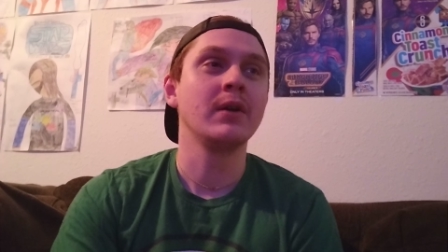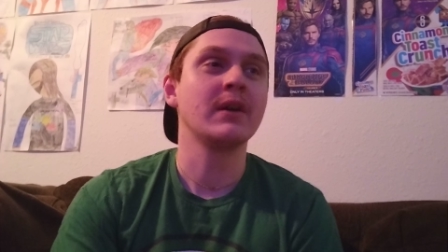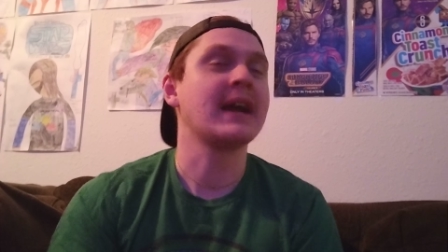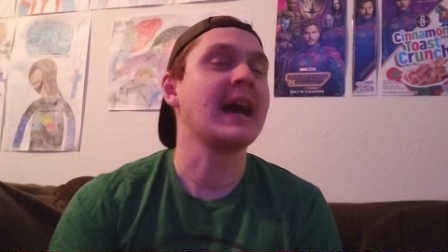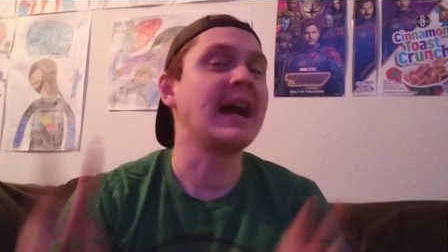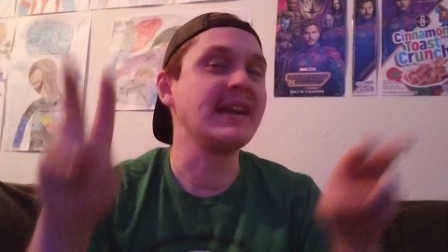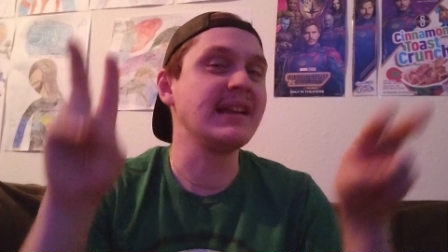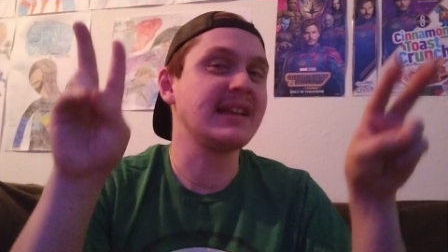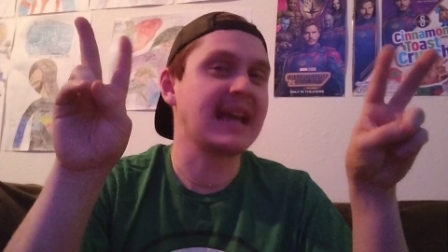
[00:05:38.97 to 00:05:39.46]

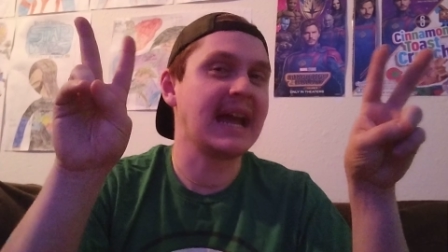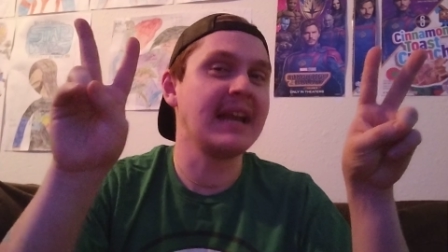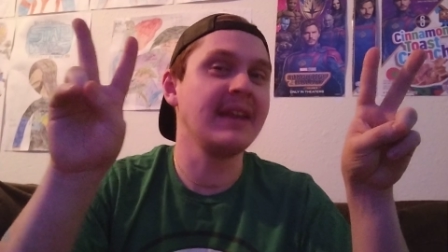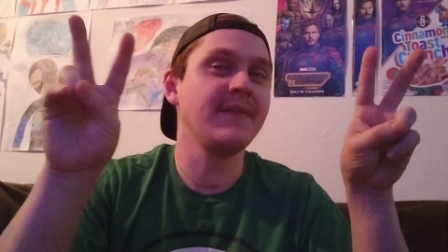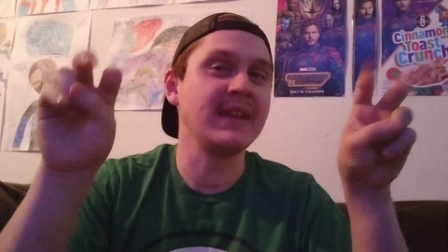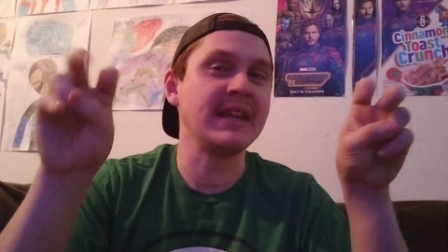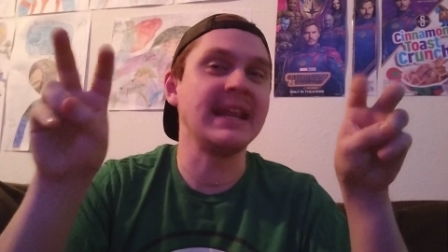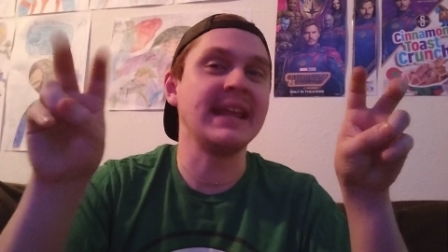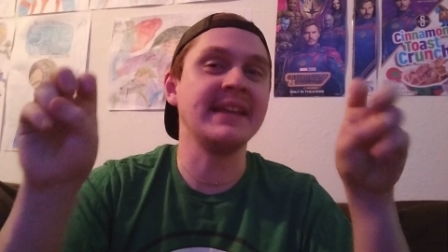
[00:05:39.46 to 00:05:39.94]
kind, kind
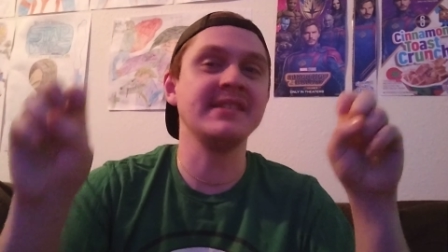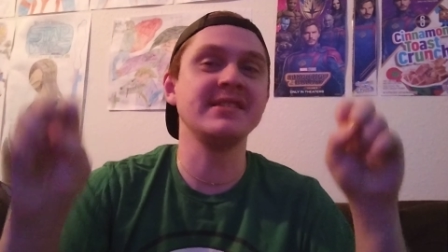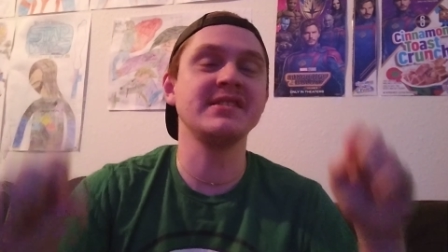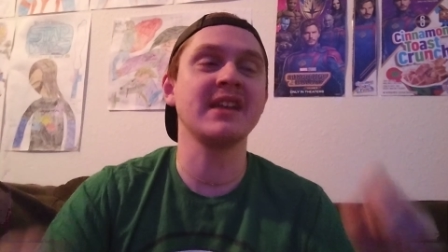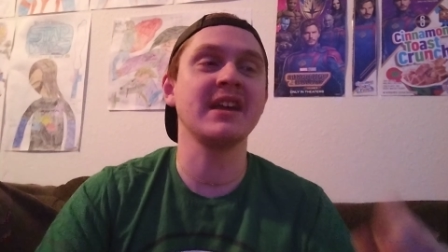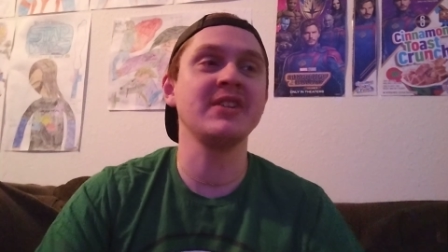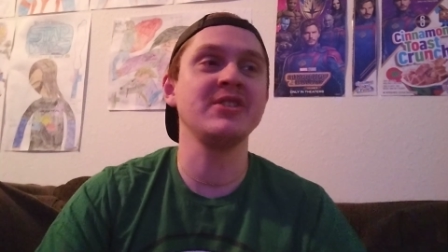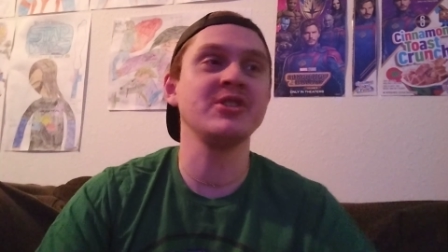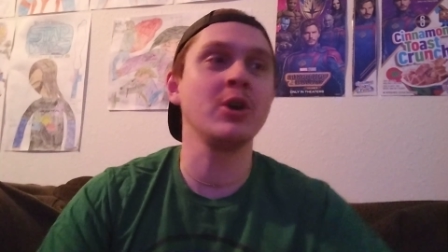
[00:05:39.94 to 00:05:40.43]
of an
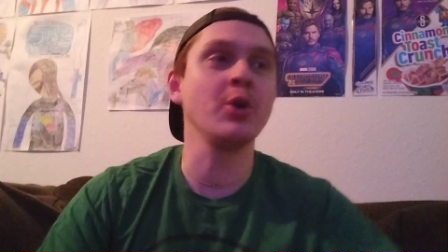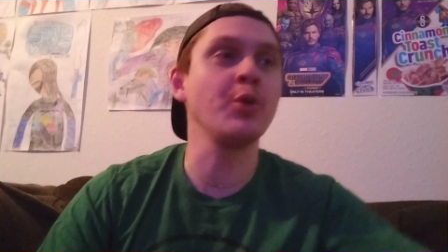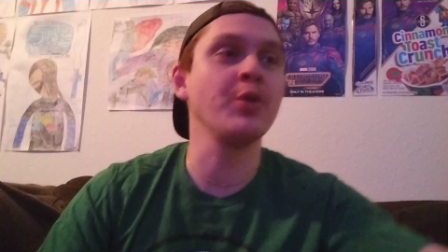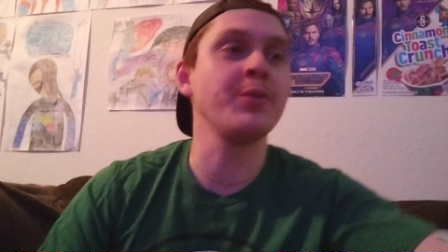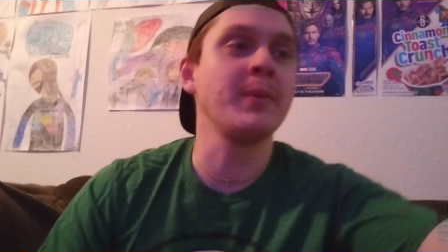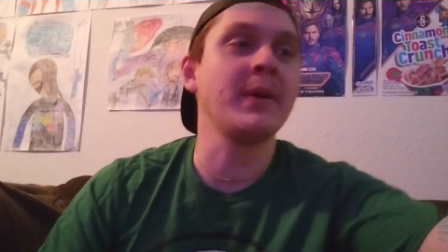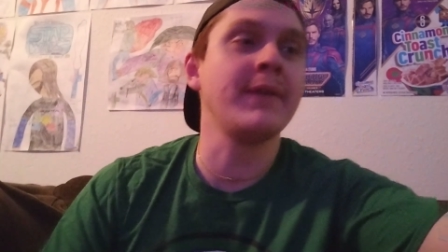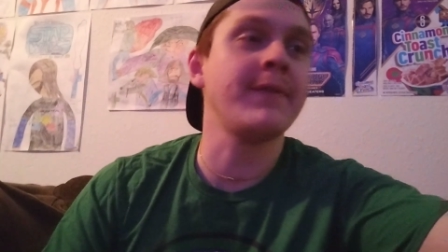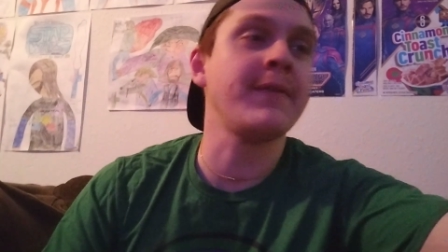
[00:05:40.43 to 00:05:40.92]
inside joke with my